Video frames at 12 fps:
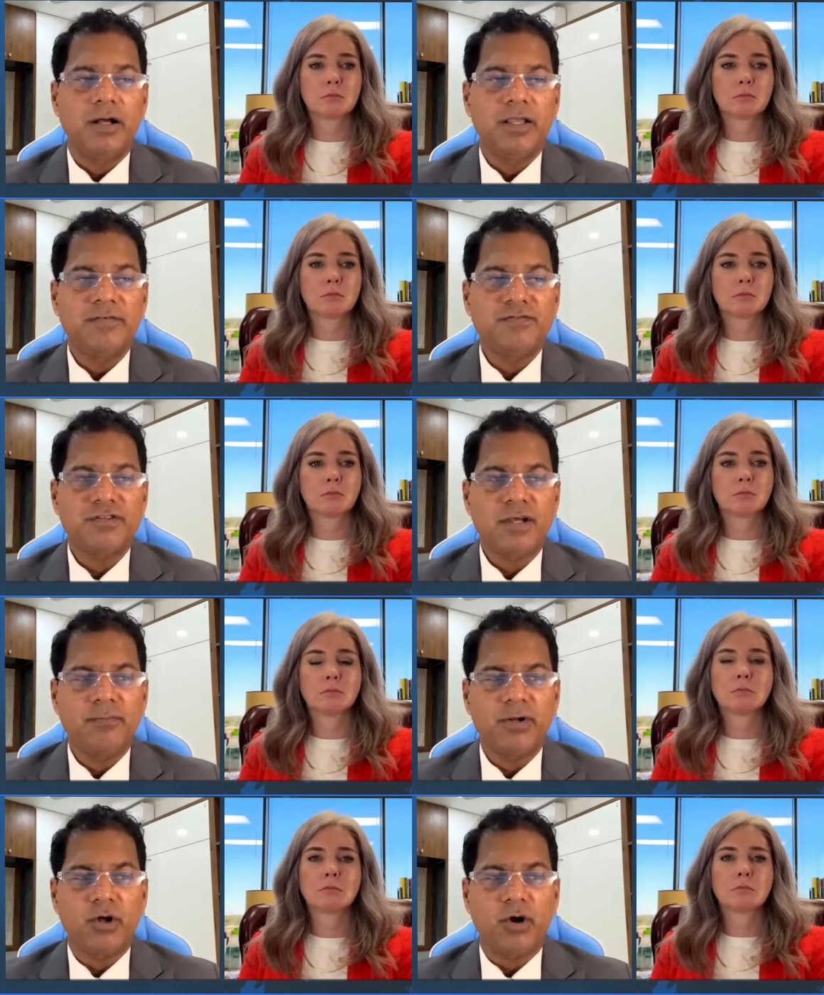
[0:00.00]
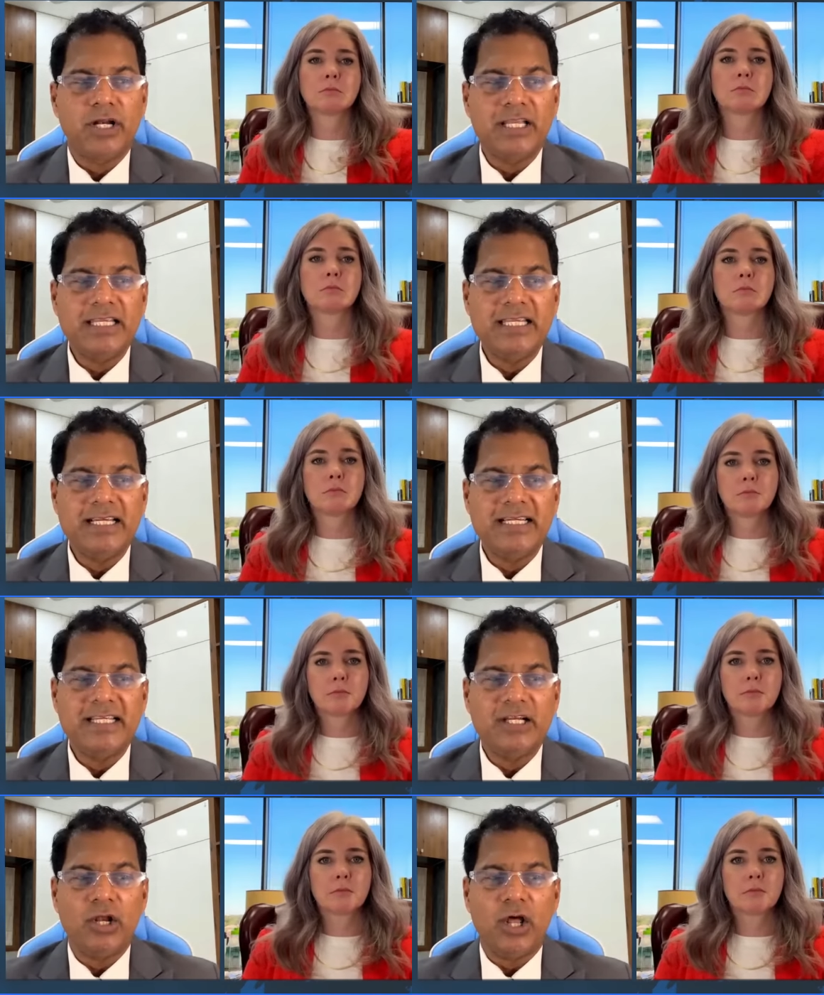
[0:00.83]
Speaker 1: If someone on
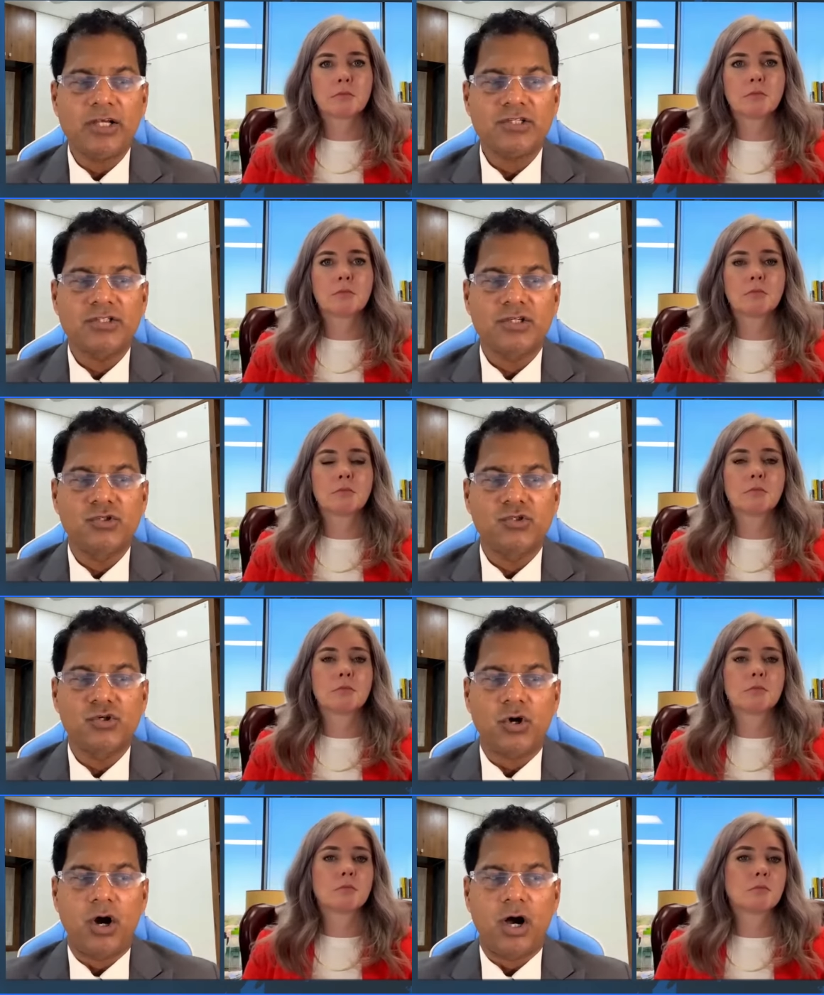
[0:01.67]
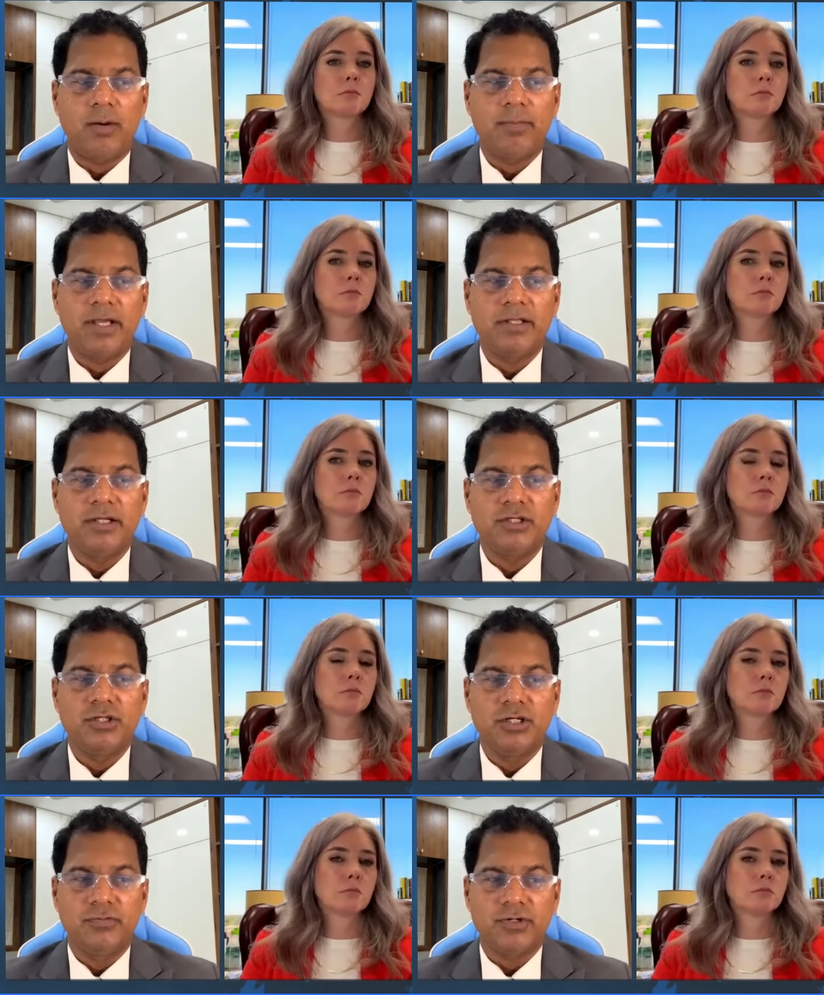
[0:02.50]
EAD lost the job in the
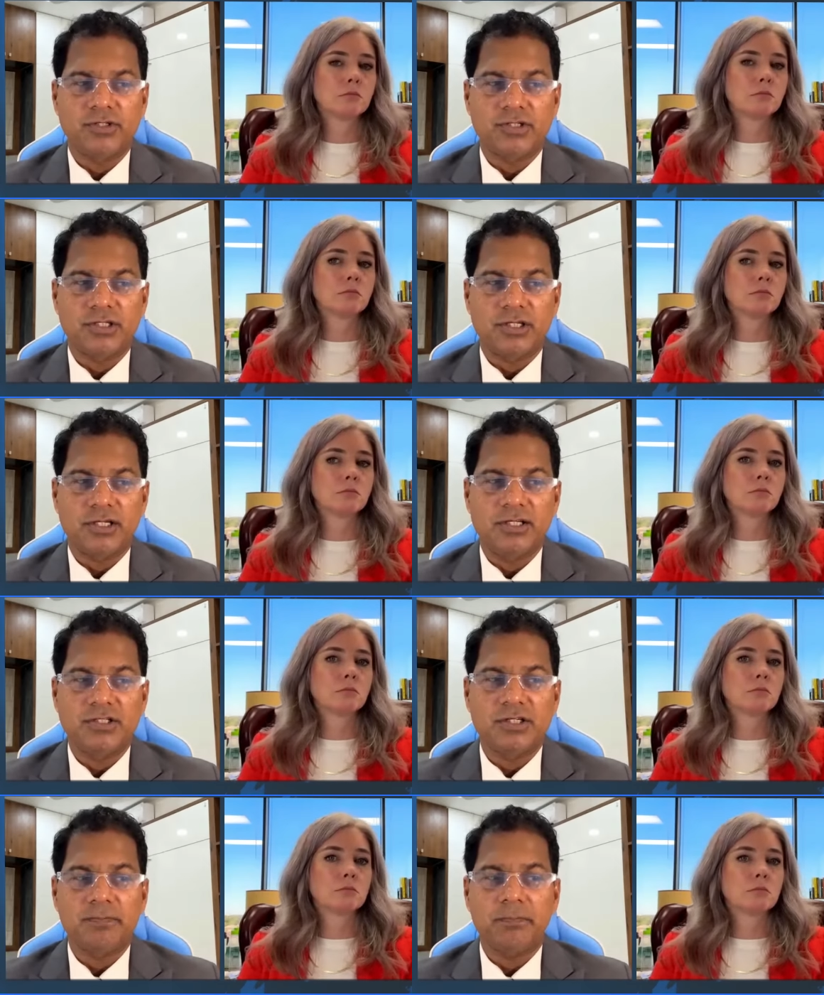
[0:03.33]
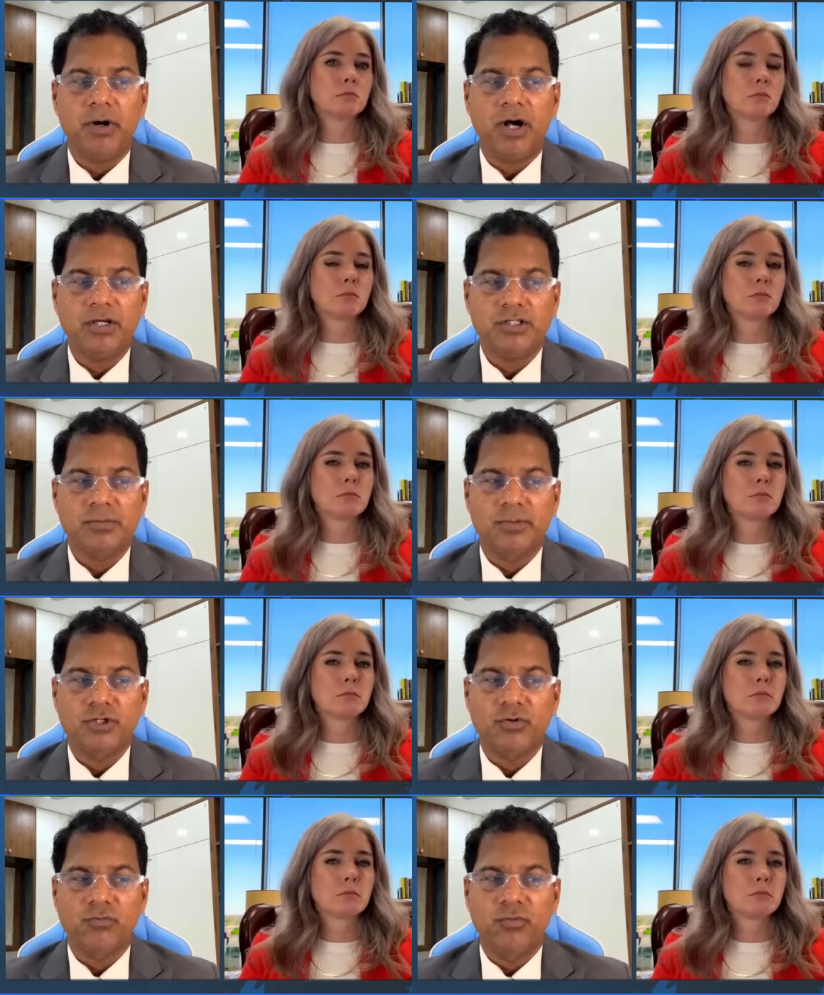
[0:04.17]
university, is it
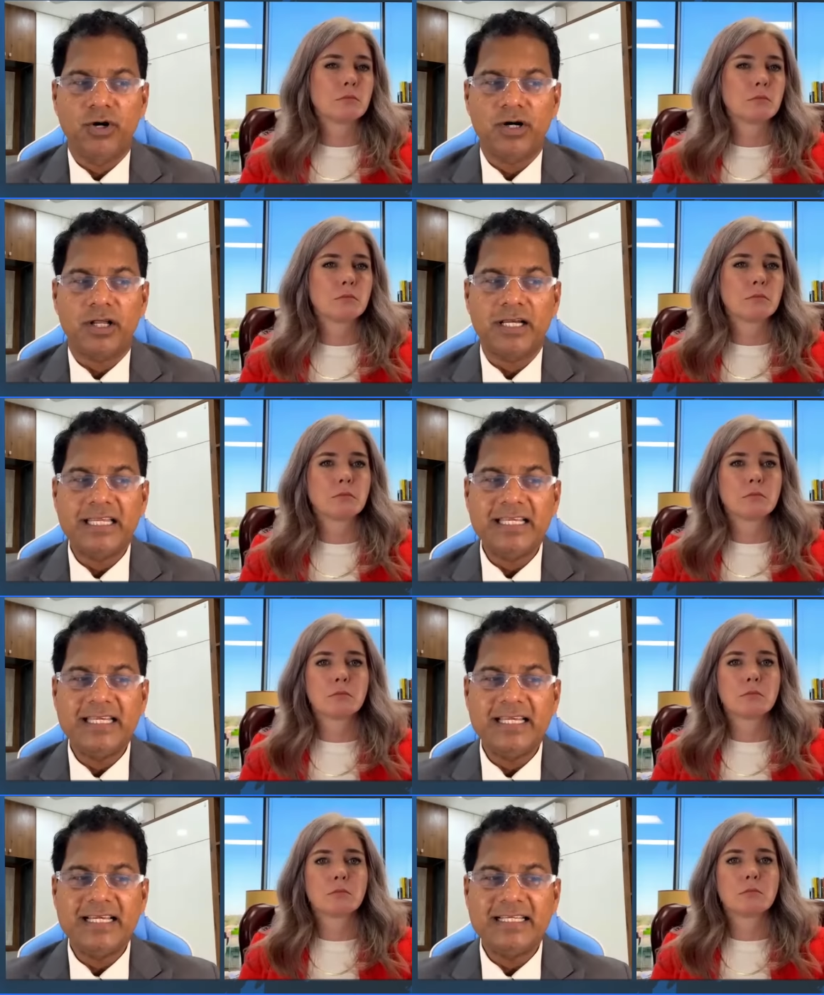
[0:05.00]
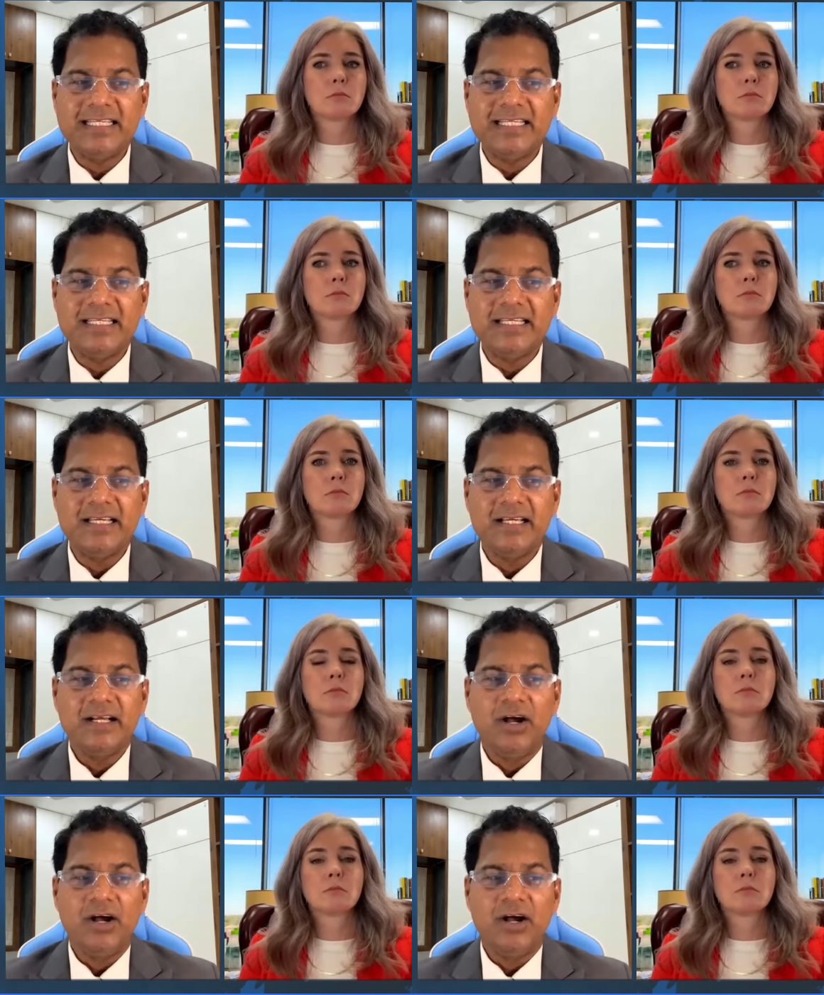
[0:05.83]
possible to work on EAD